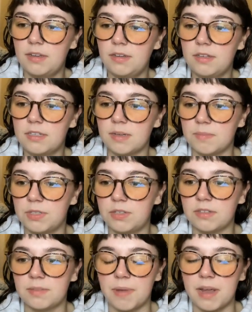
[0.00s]
some
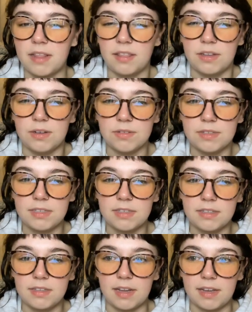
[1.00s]
students might
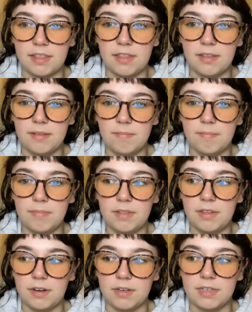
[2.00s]
lose
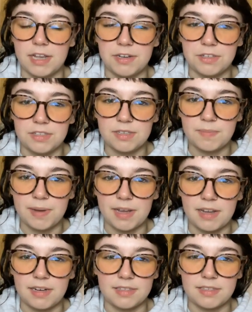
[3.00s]
their attention
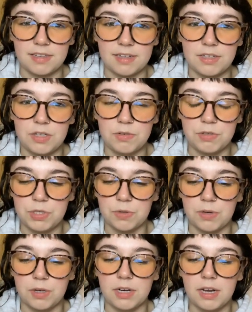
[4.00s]
span is too
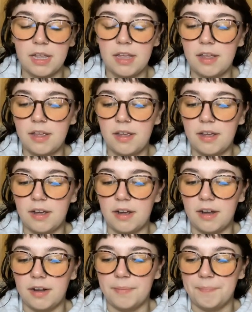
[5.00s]
short,
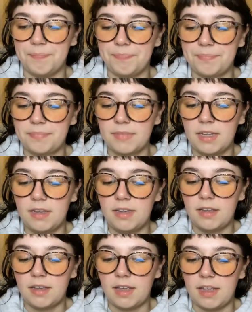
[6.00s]

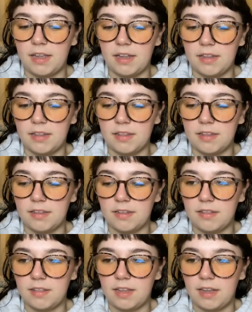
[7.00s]
and
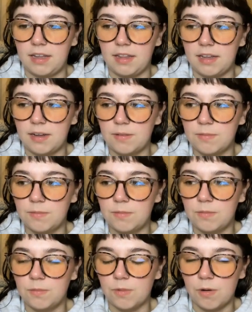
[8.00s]
they
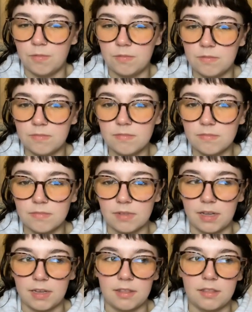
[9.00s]
won't
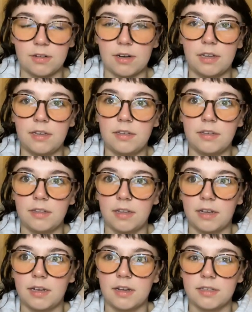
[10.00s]
they're not
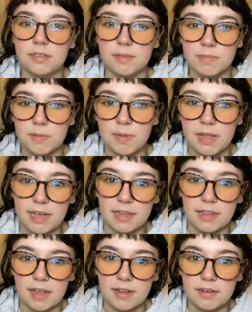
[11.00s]
accustomed to
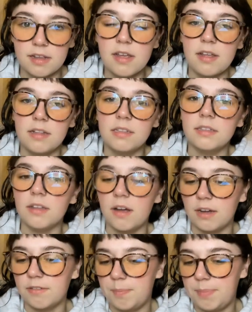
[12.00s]
playing that
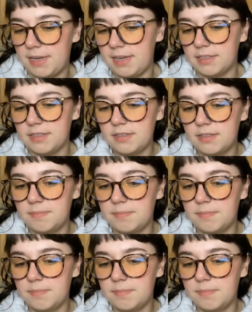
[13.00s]
long of a piece.